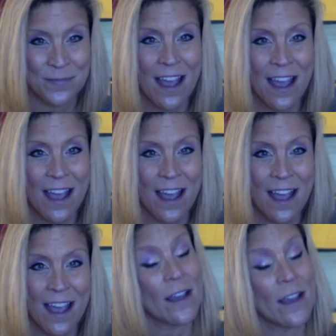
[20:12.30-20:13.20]
I also
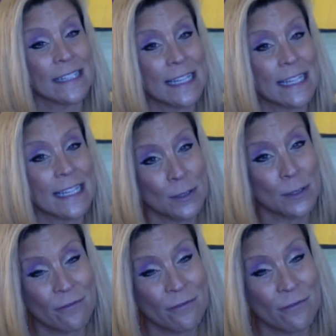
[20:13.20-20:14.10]
have a link below
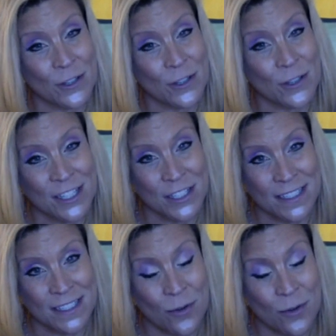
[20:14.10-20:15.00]
for donations
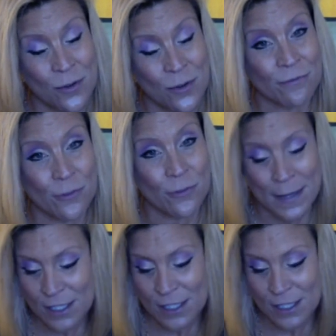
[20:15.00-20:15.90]
in order for me
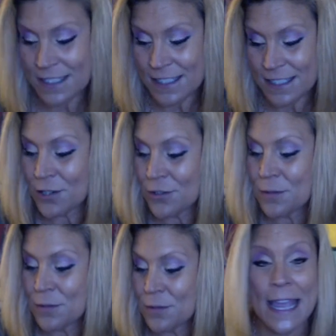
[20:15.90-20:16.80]
to continue to
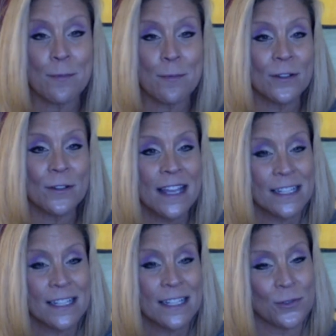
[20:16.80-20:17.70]
be able
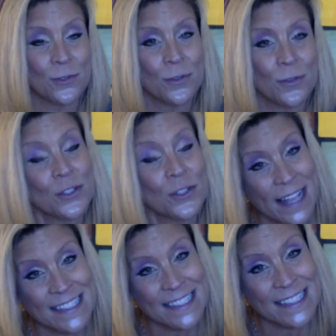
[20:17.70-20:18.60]
to
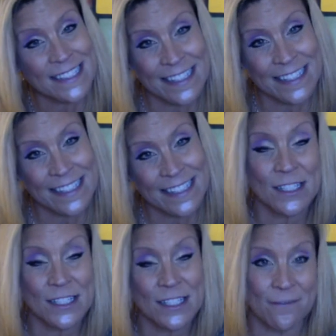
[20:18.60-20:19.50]
translate these
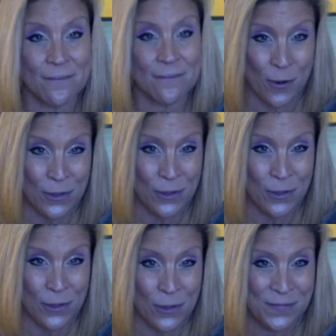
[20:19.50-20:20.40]
messages for you.
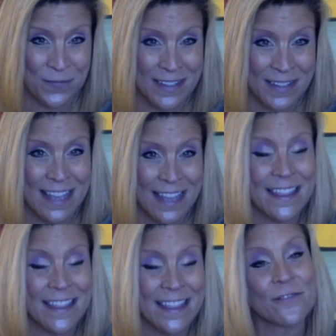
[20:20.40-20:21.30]

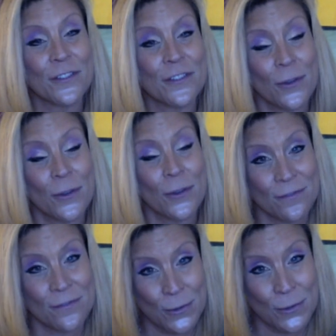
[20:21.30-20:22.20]
Thank you for those of
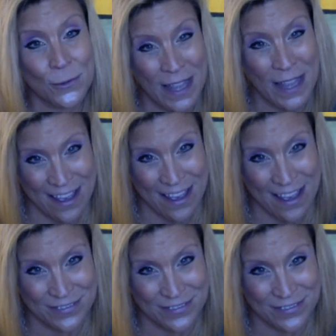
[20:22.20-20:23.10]
you who have.
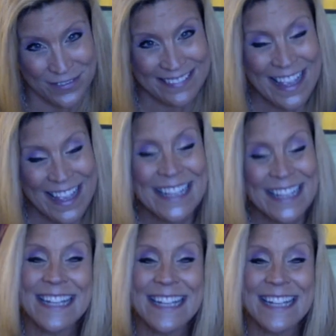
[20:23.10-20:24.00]

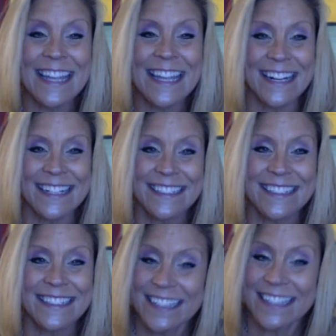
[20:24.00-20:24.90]
Take care
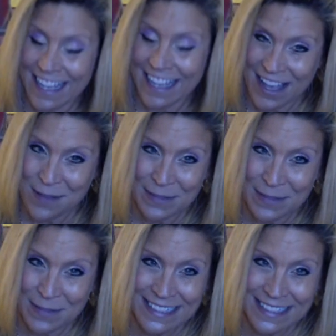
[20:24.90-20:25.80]
and God
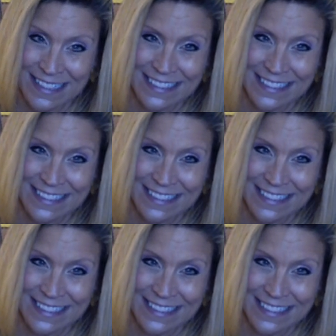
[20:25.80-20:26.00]
bless.